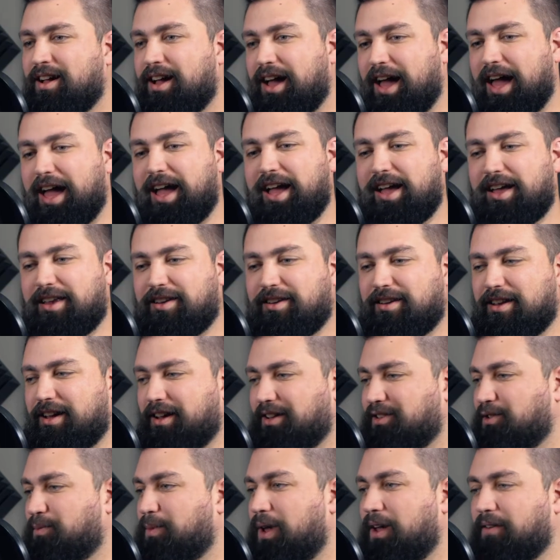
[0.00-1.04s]
And
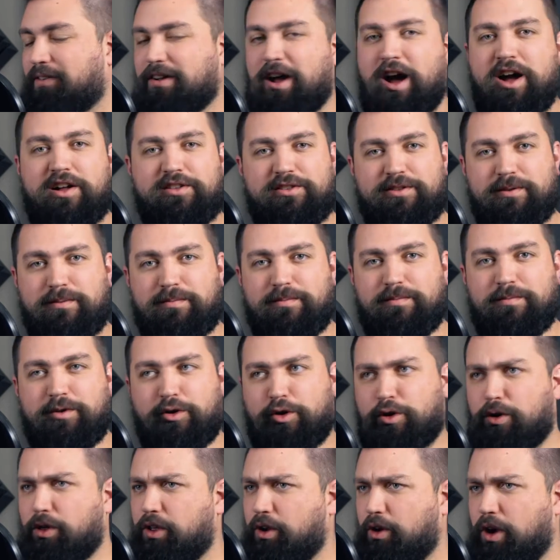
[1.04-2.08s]
you may have caught some
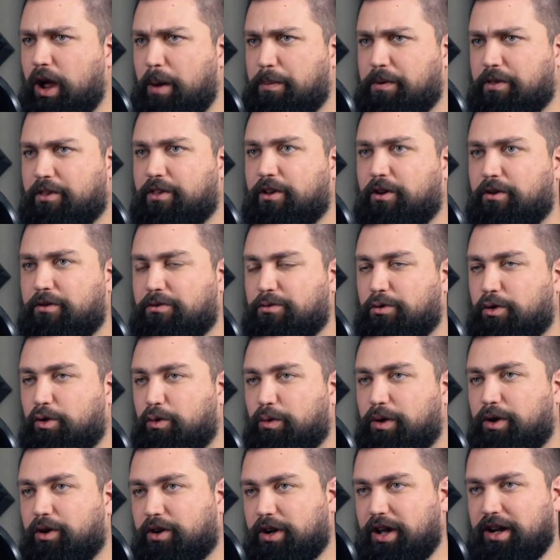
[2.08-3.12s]
earlier episodes where
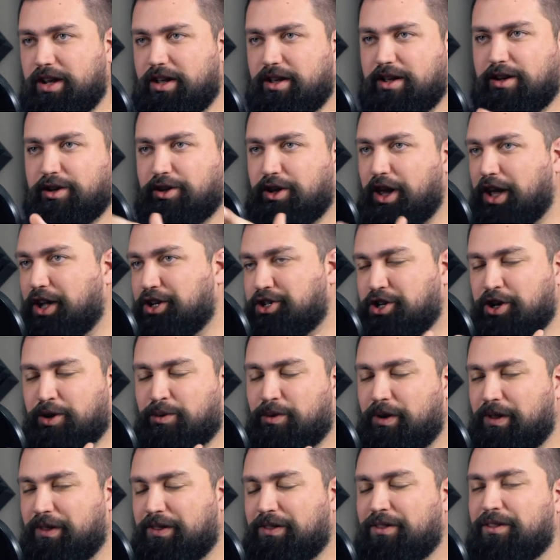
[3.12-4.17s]
we were kind of engaging
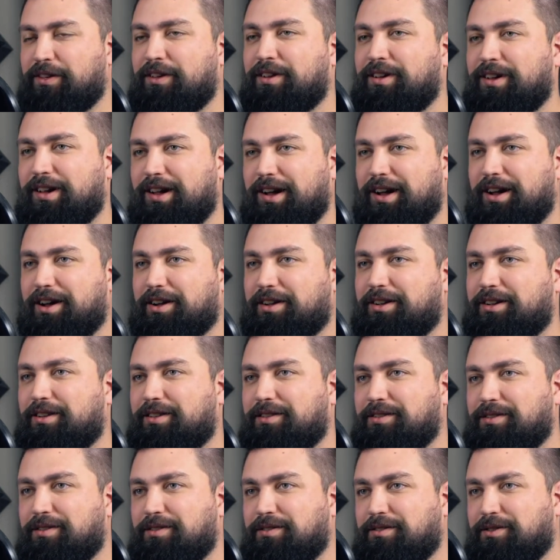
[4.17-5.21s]
with
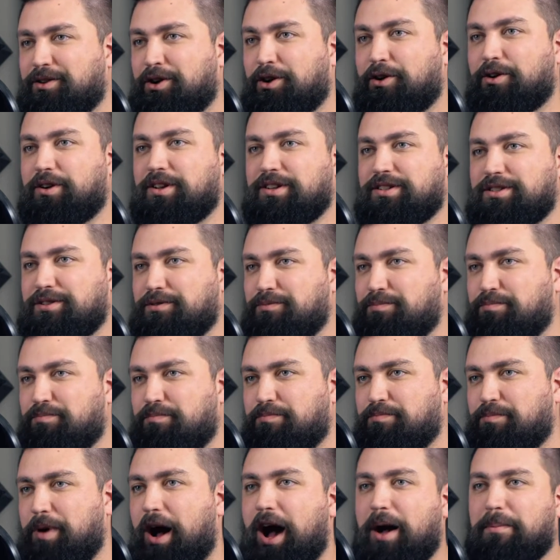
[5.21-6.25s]
current
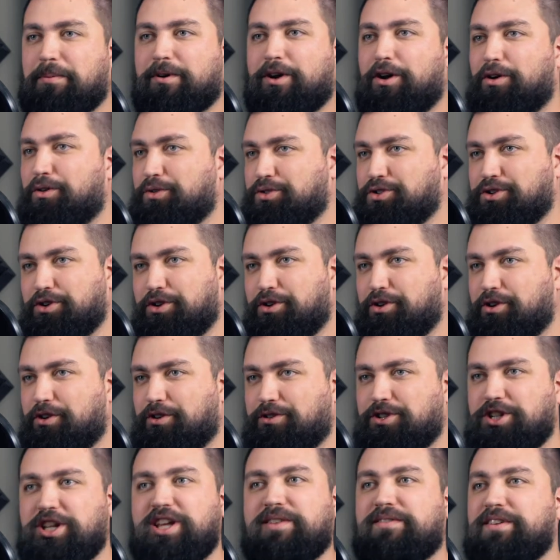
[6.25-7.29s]
pop culture,
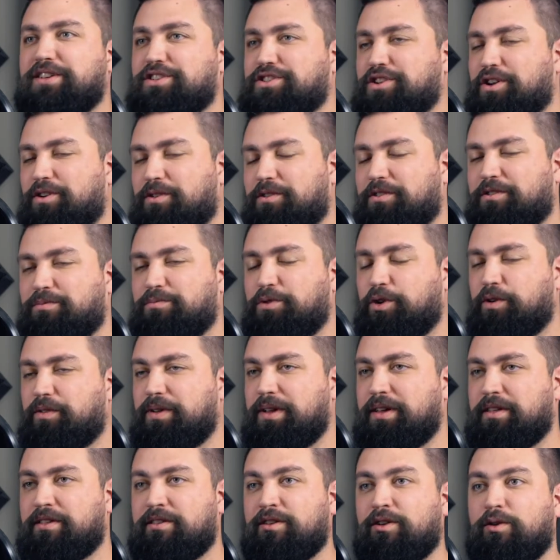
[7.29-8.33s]
TV shows,
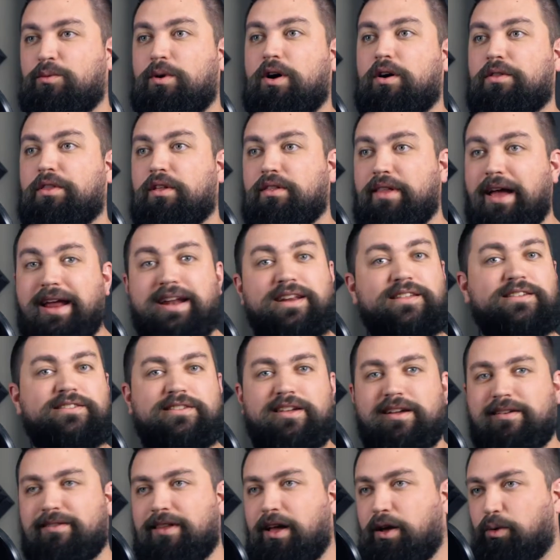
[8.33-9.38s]
movies. Well, the latest
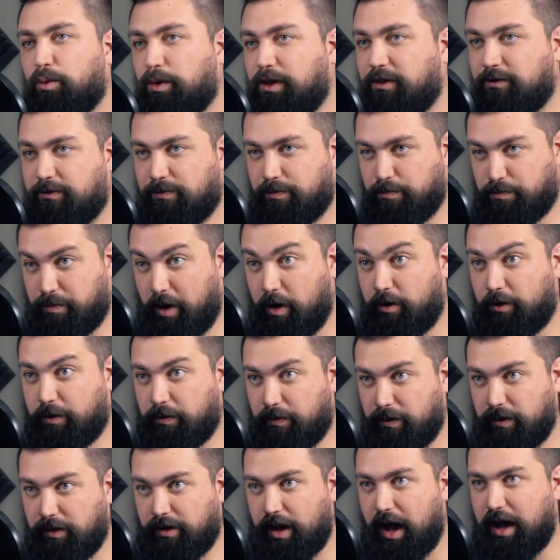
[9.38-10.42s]
thing that we've both
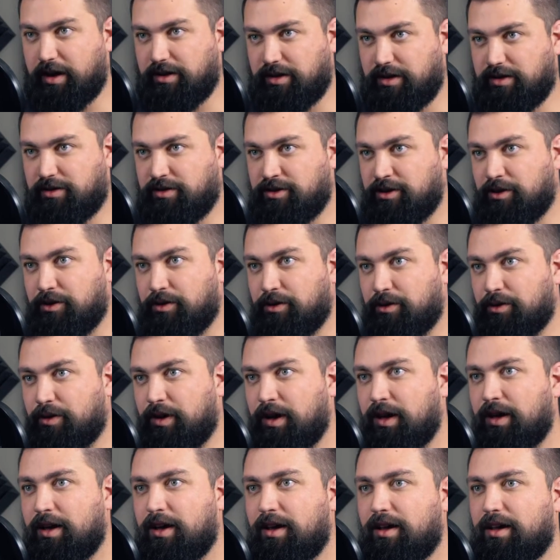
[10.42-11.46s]
gotten into
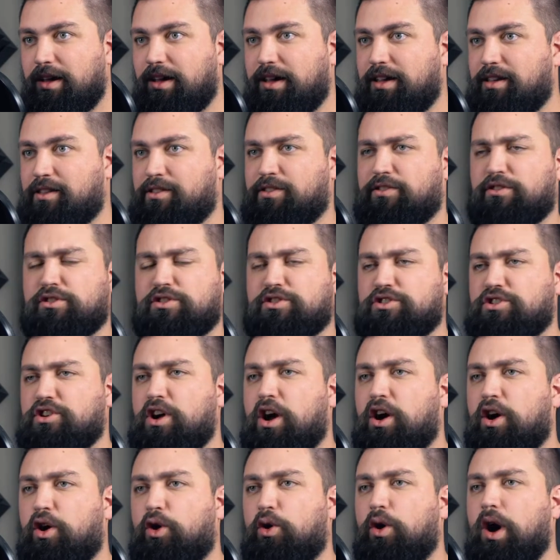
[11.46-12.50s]
is the
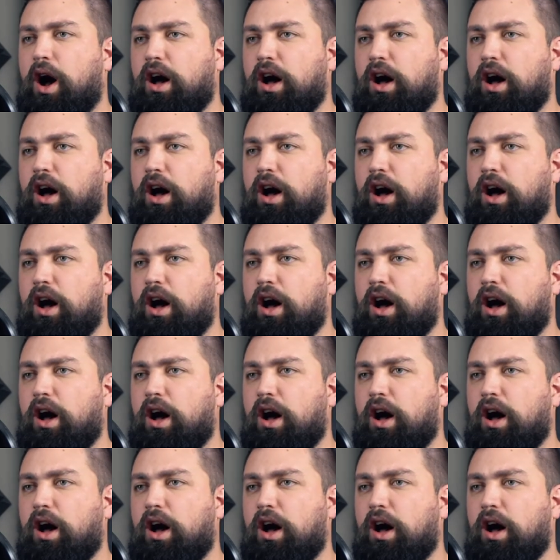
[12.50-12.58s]
show